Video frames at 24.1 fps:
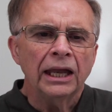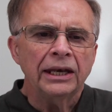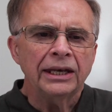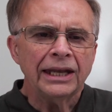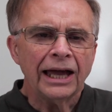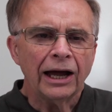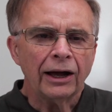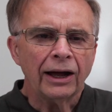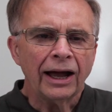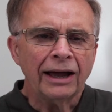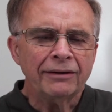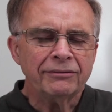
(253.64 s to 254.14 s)

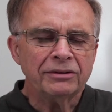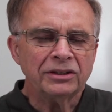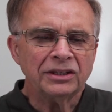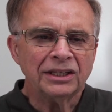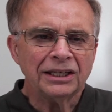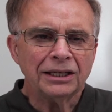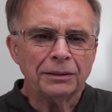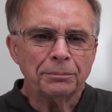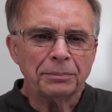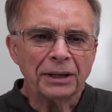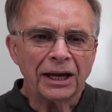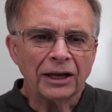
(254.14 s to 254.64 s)
Now, have a
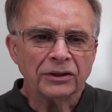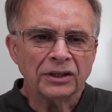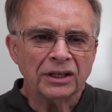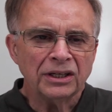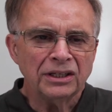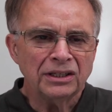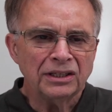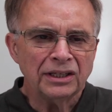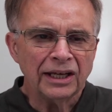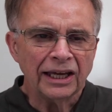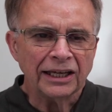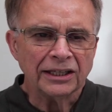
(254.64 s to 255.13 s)
think about the
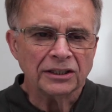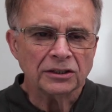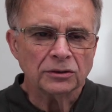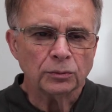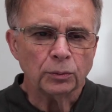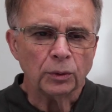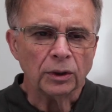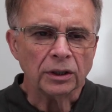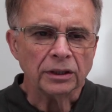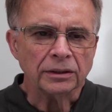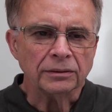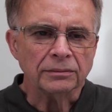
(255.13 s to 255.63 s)
next
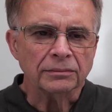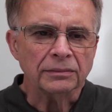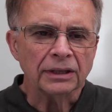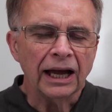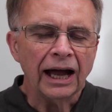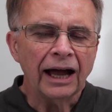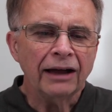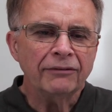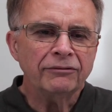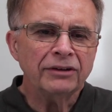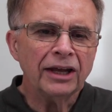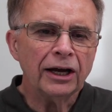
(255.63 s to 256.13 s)
one.
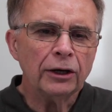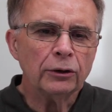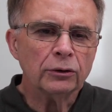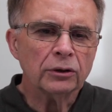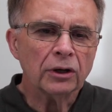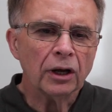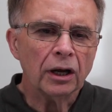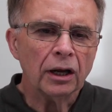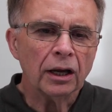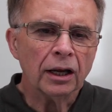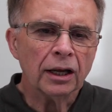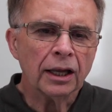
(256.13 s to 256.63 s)
I've now
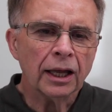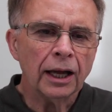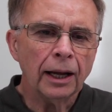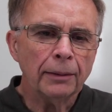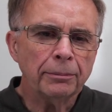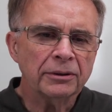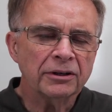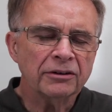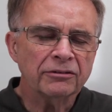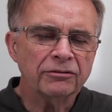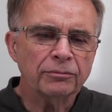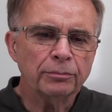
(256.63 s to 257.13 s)
got a
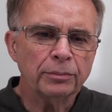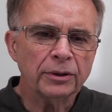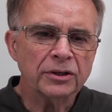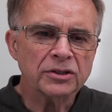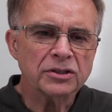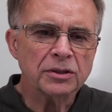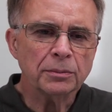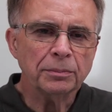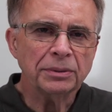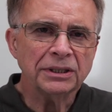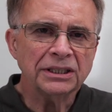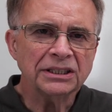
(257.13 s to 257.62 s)
couple of
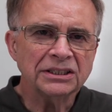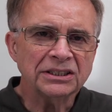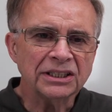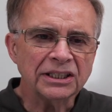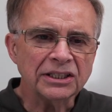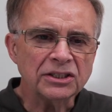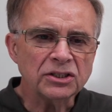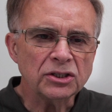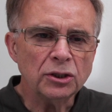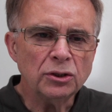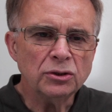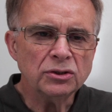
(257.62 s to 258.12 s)

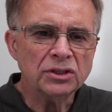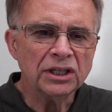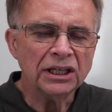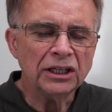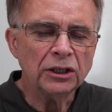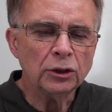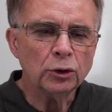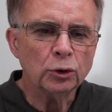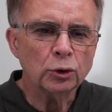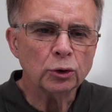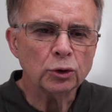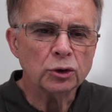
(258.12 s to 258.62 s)
possibilities
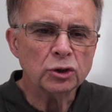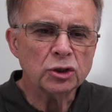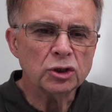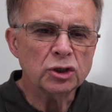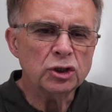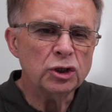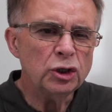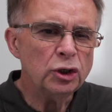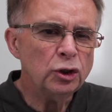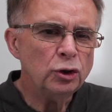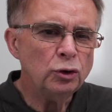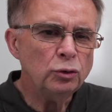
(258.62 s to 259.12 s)
using chord
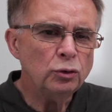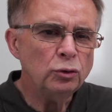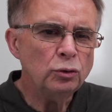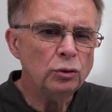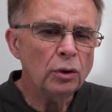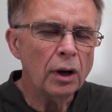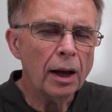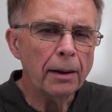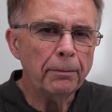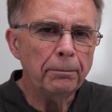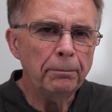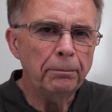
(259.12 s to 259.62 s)

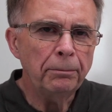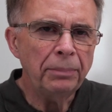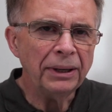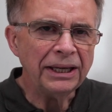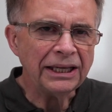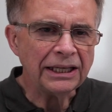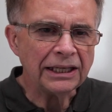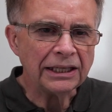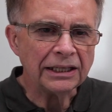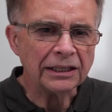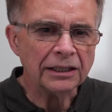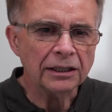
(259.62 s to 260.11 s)

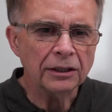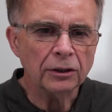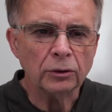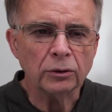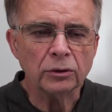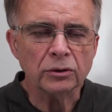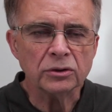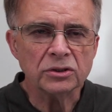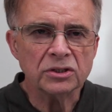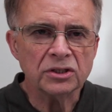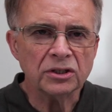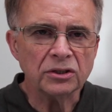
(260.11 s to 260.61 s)
2B
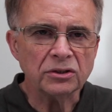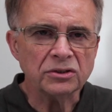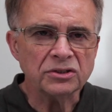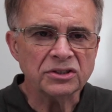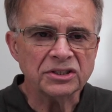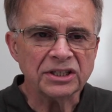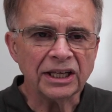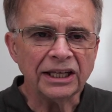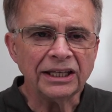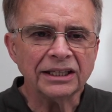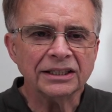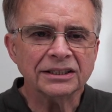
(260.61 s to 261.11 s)
or
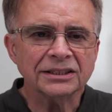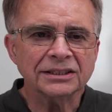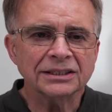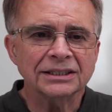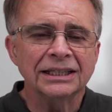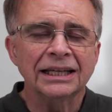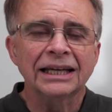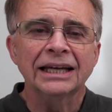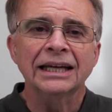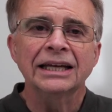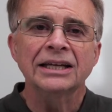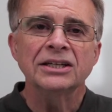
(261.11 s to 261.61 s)
2-6.
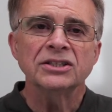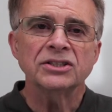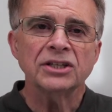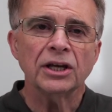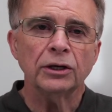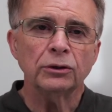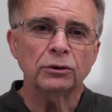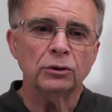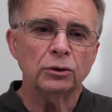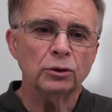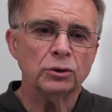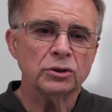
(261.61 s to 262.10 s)

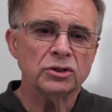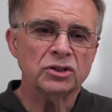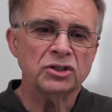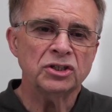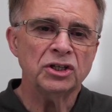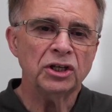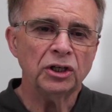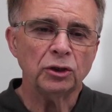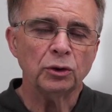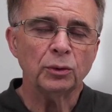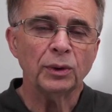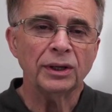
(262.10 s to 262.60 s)
So chord
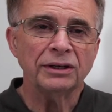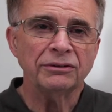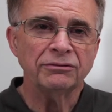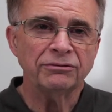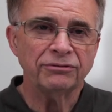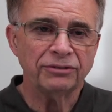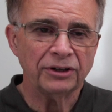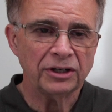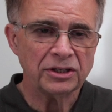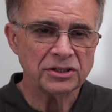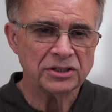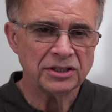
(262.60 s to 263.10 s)
2 in
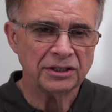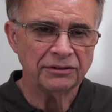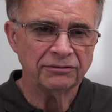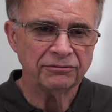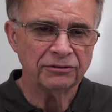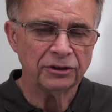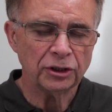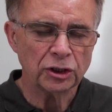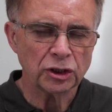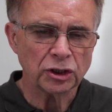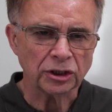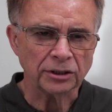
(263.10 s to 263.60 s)
first
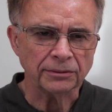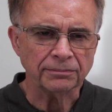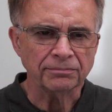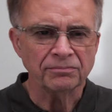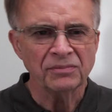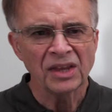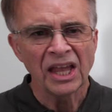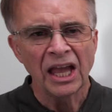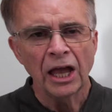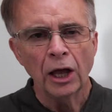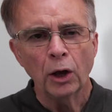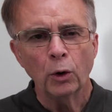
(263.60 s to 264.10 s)
inversion.
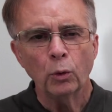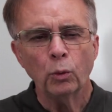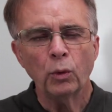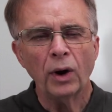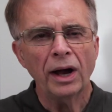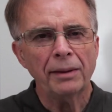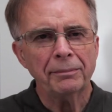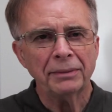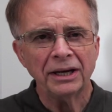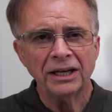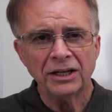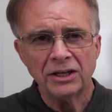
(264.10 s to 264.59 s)
Why
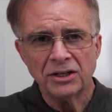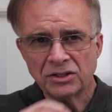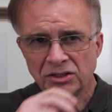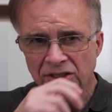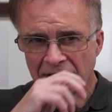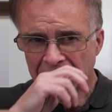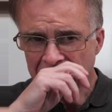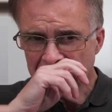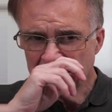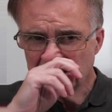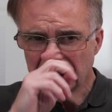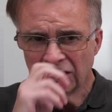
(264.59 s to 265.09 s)
am I
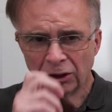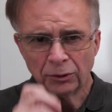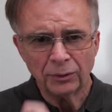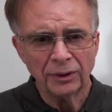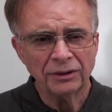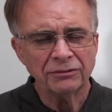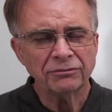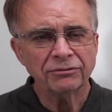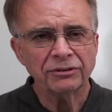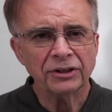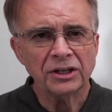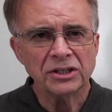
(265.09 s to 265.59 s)
using 2
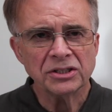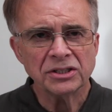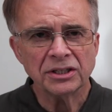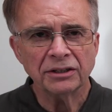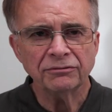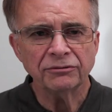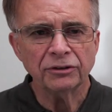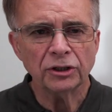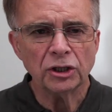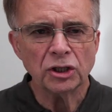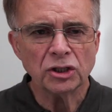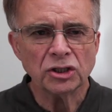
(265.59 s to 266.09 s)
in first
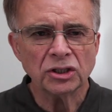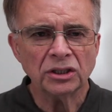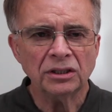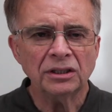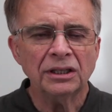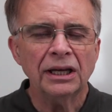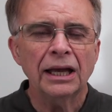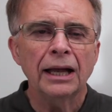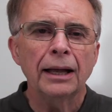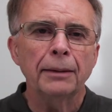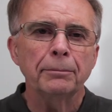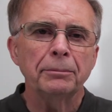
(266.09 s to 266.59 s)
inversion?
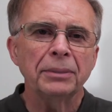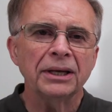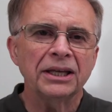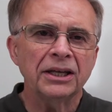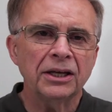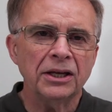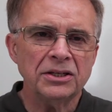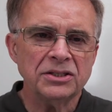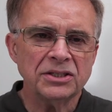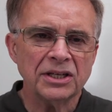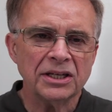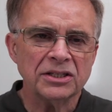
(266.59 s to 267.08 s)

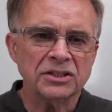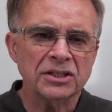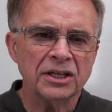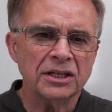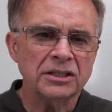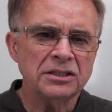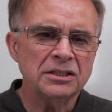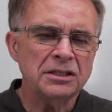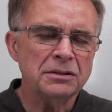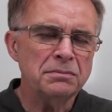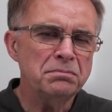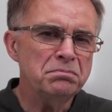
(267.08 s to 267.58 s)
Because it's a
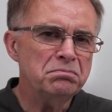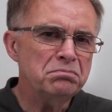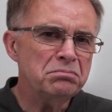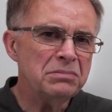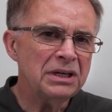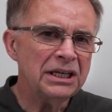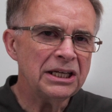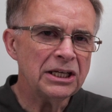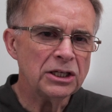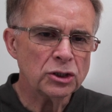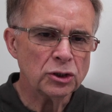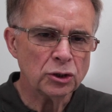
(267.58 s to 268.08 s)

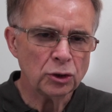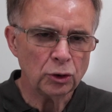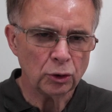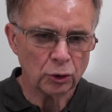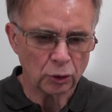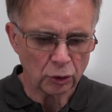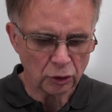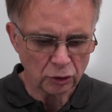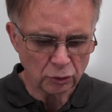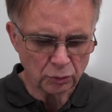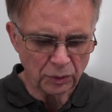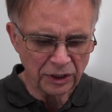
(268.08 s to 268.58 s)
diminished
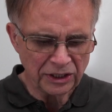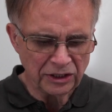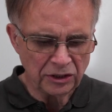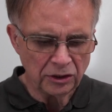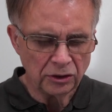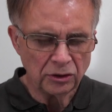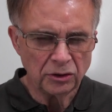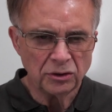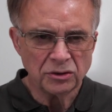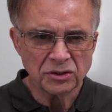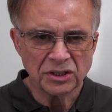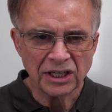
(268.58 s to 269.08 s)
chord. When you
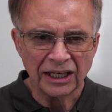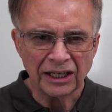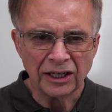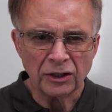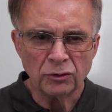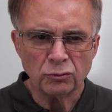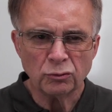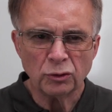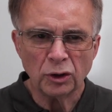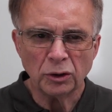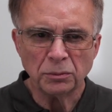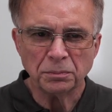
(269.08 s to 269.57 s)
use it
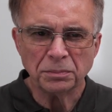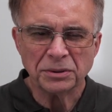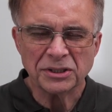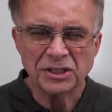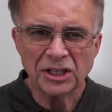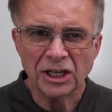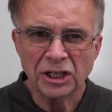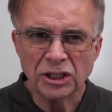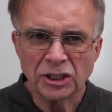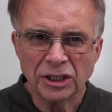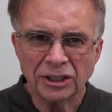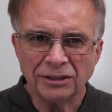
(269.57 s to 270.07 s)
in root
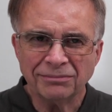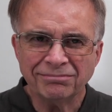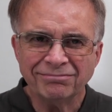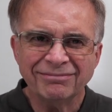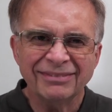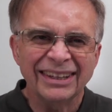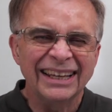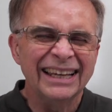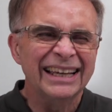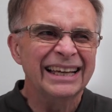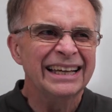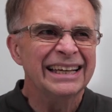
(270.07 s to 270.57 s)
position,
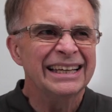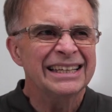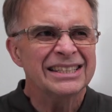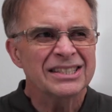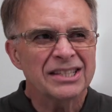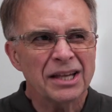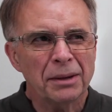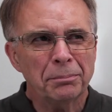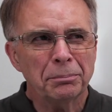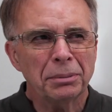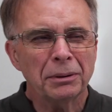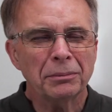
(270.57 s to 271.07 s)

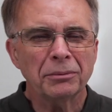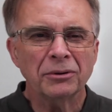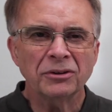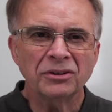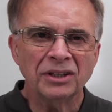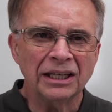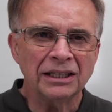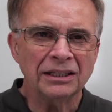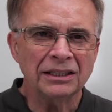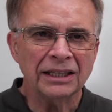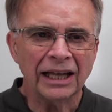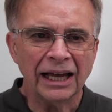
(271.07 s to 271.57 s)
some people
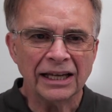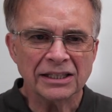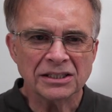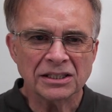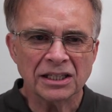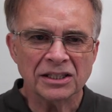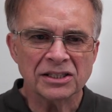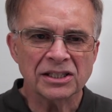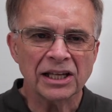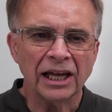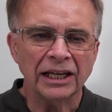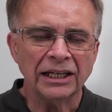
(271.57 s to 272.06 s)
think that's
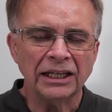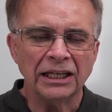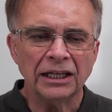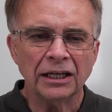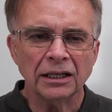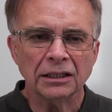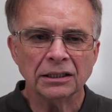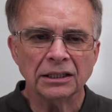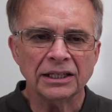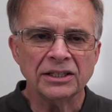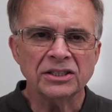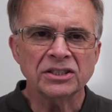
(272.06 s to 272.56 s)
a slightly
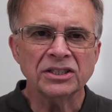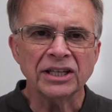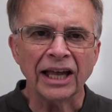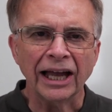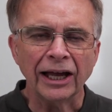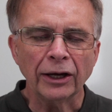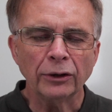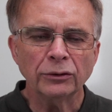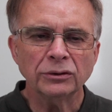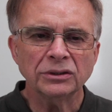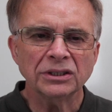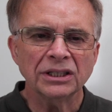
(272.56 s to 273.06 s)
ugly
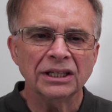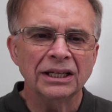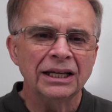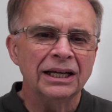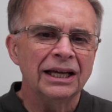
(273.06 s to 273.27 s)
sound.